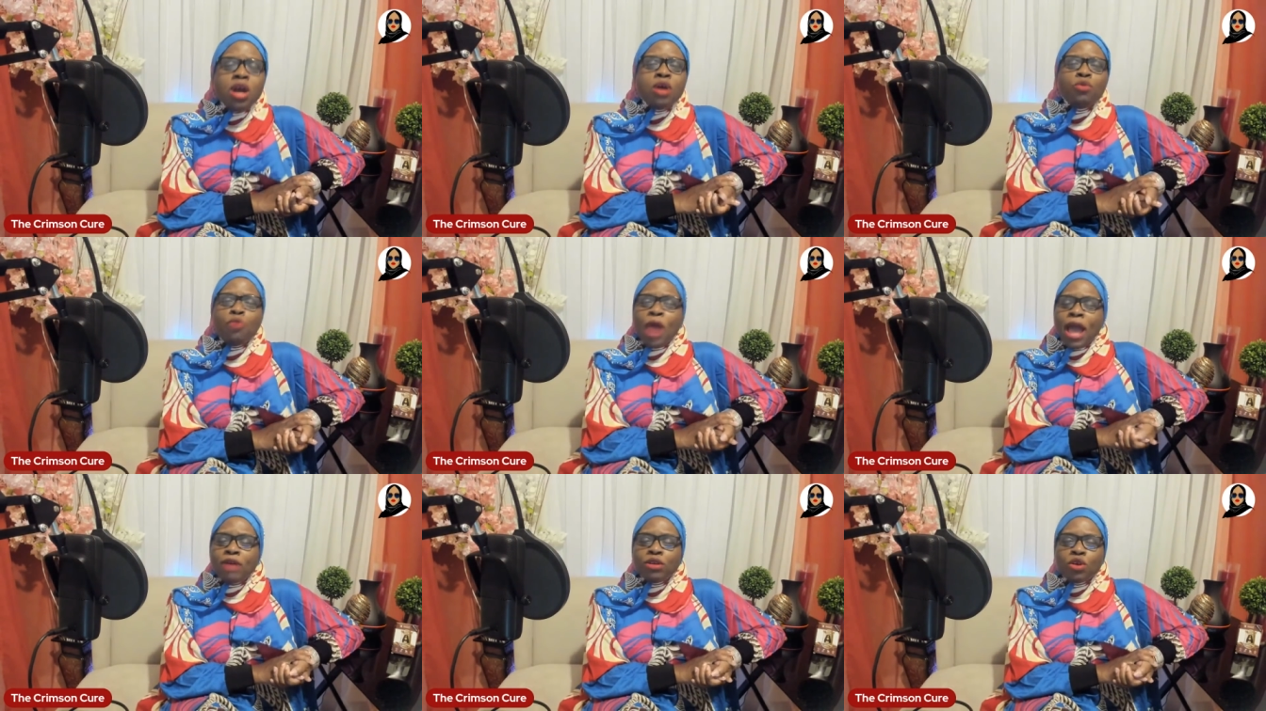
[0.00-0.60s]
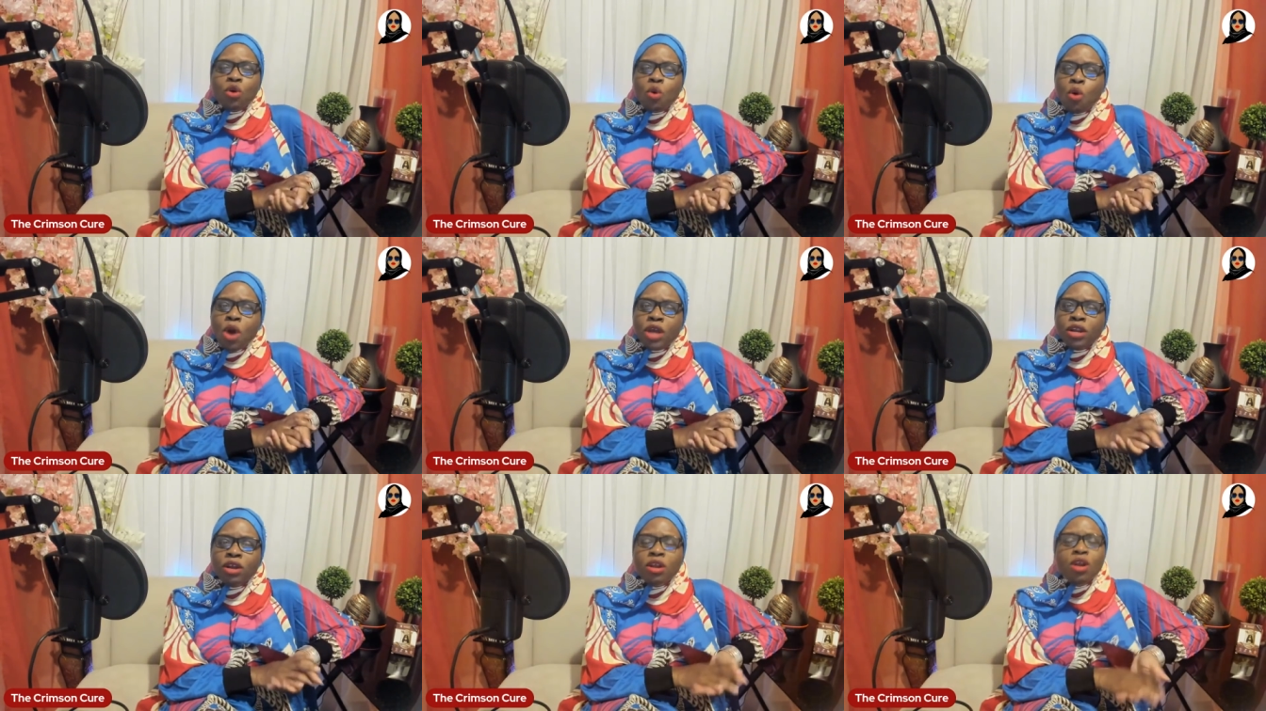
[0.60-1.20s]
round the
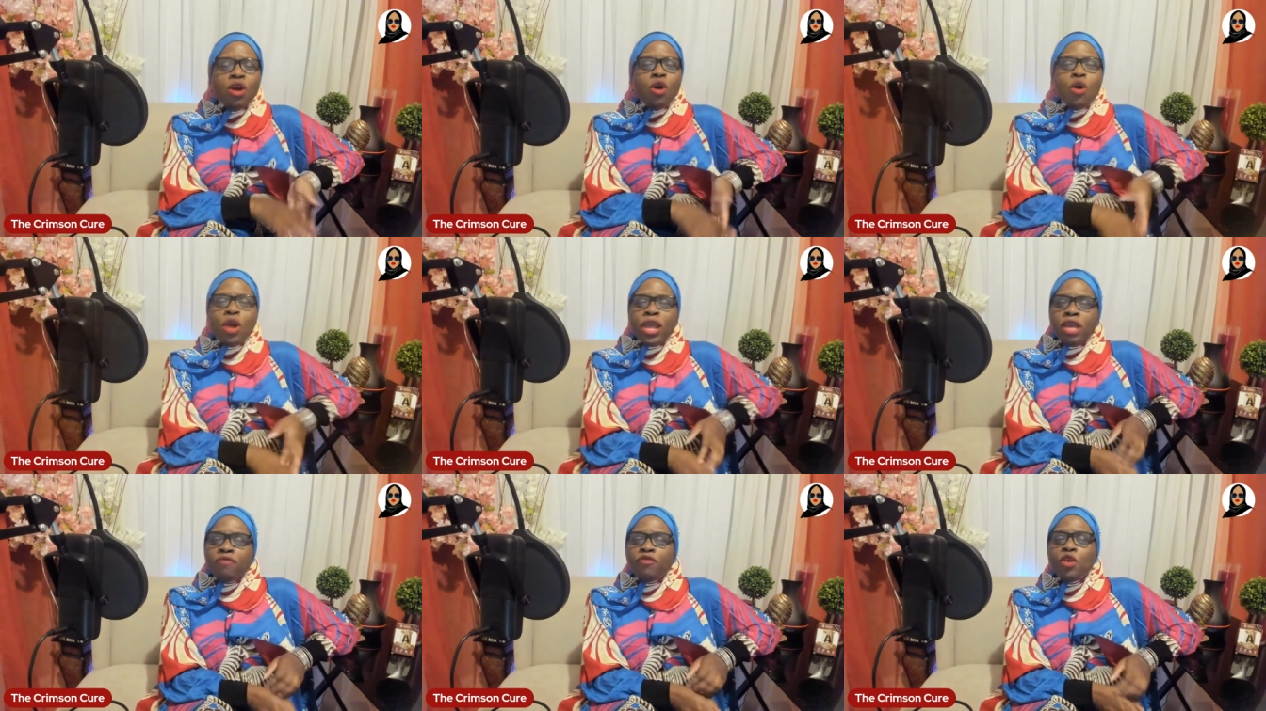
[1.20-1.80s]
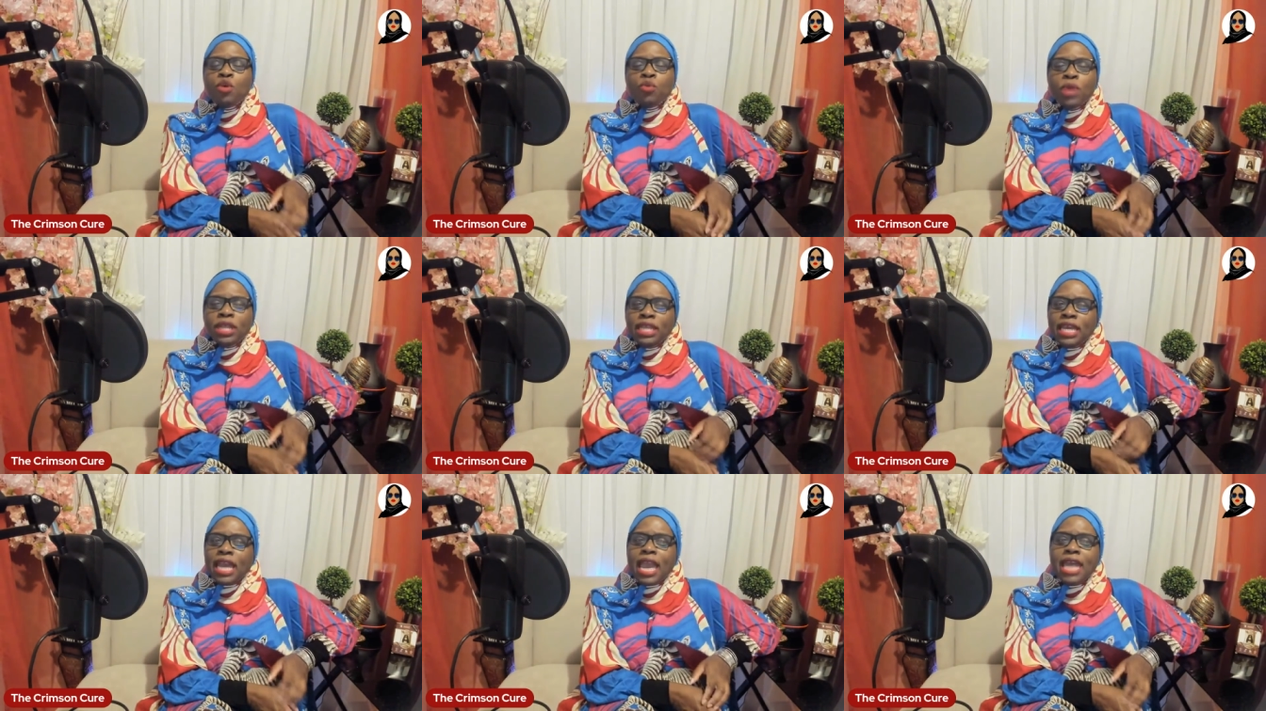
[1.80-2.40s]
corner or if you
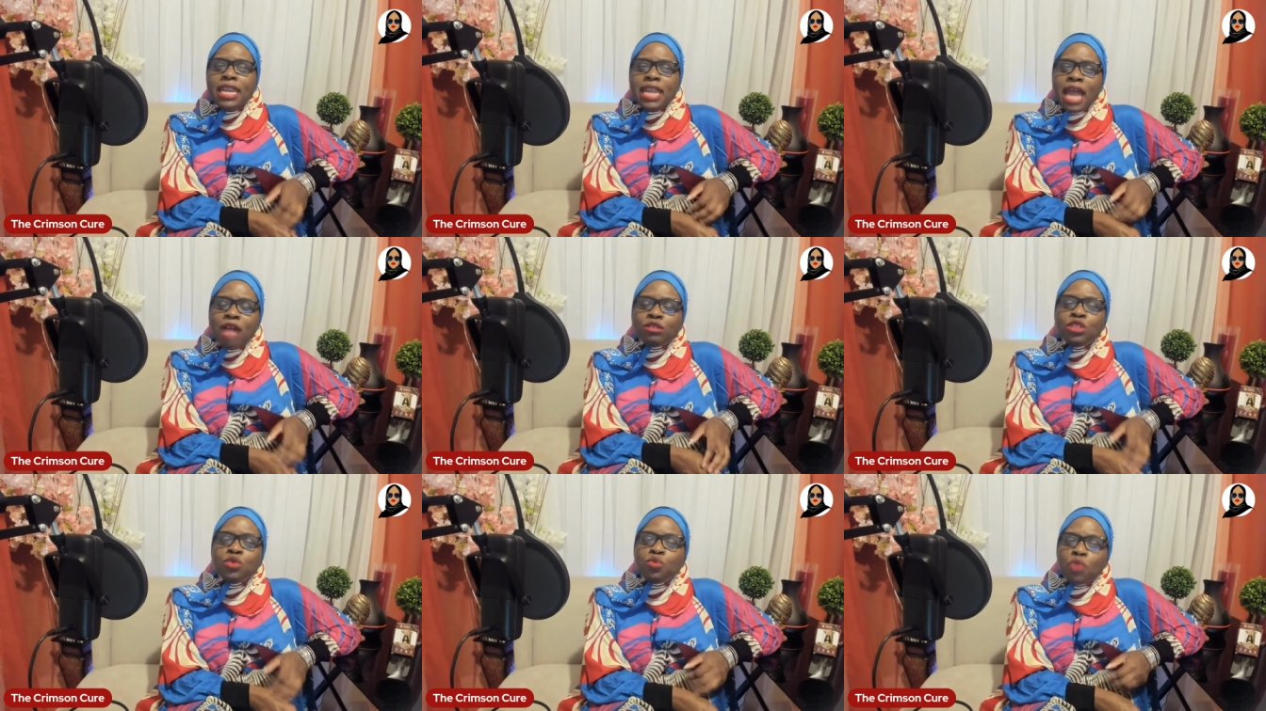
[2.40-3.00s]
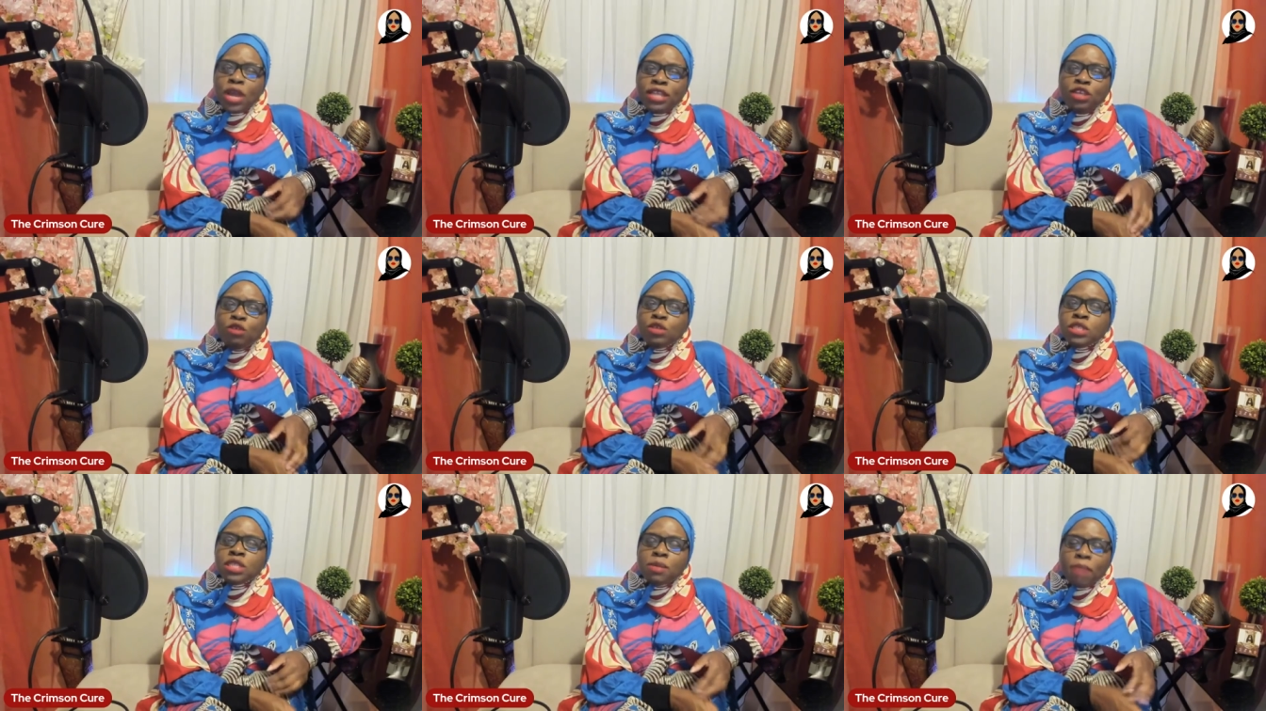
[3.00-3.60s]
really headed out to run
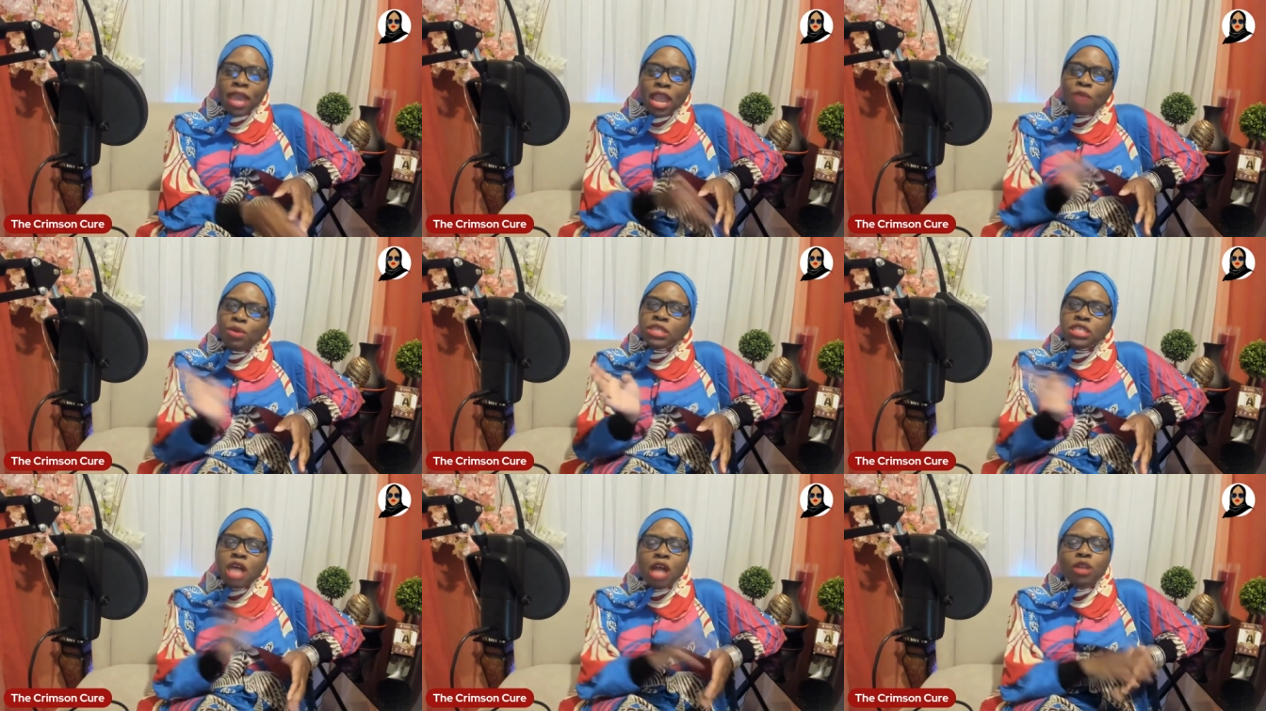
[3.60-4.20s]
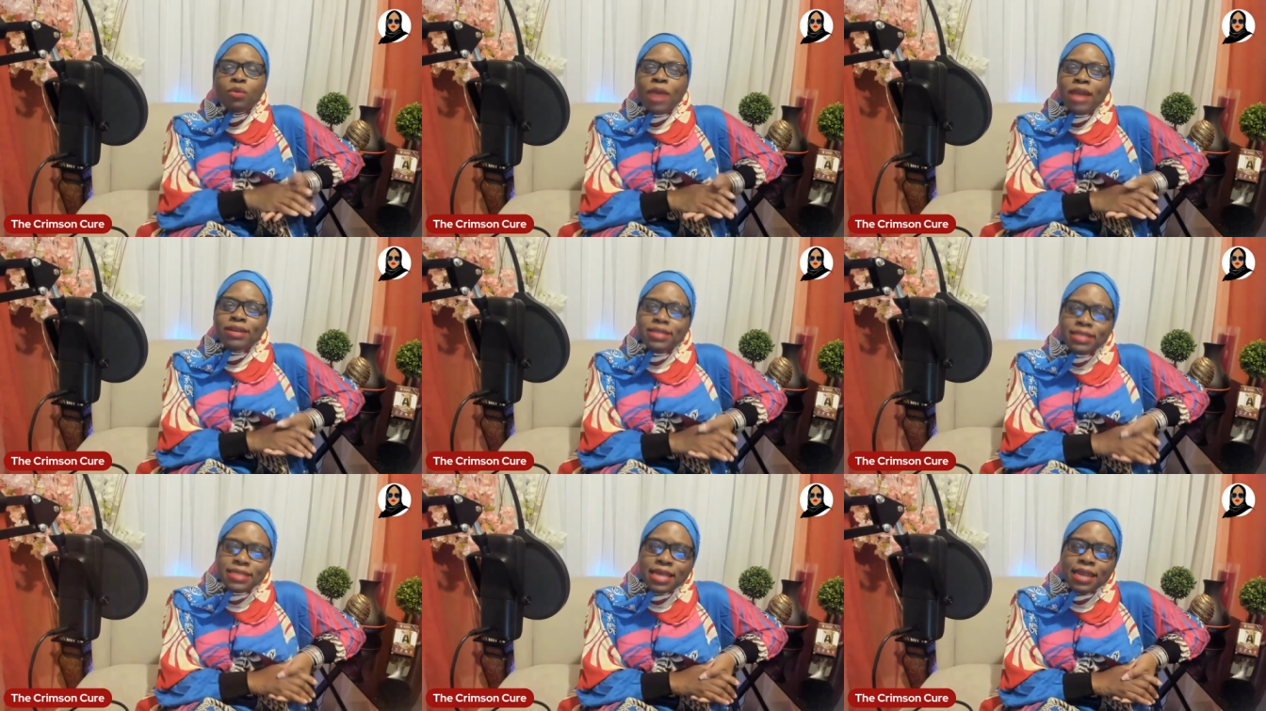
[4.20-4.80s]
you some errands all around
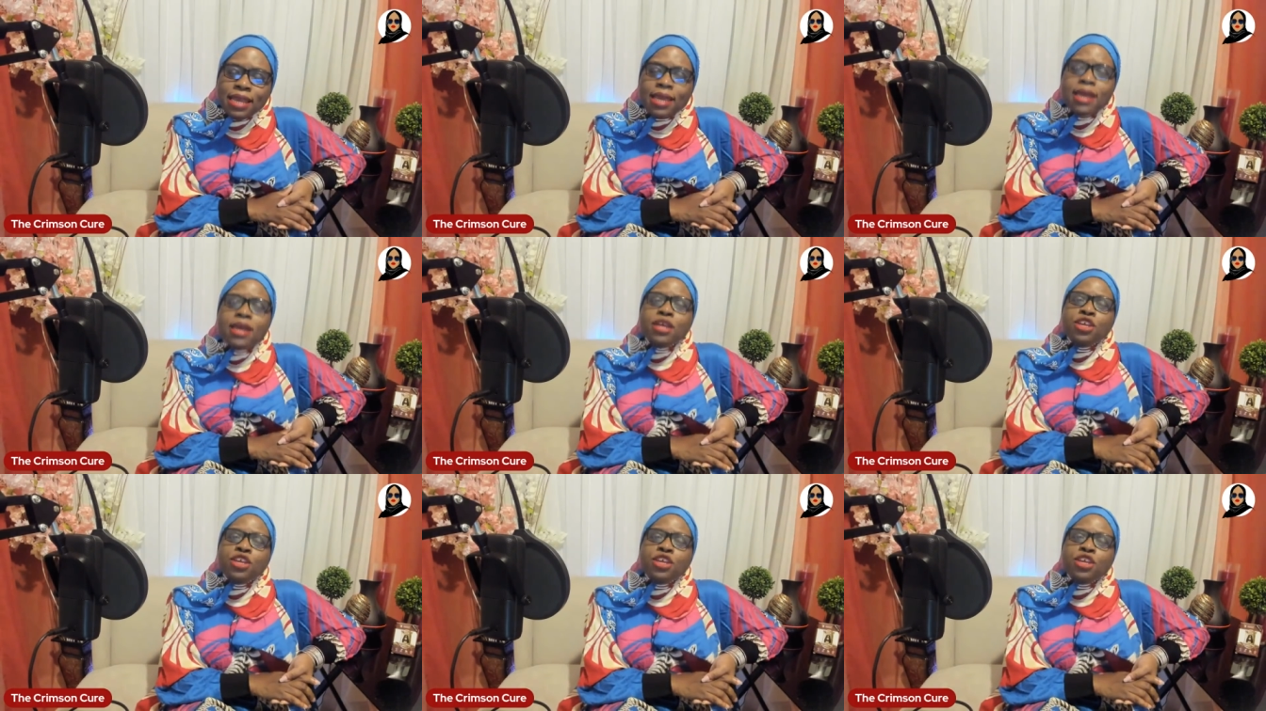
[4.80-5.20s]
the city.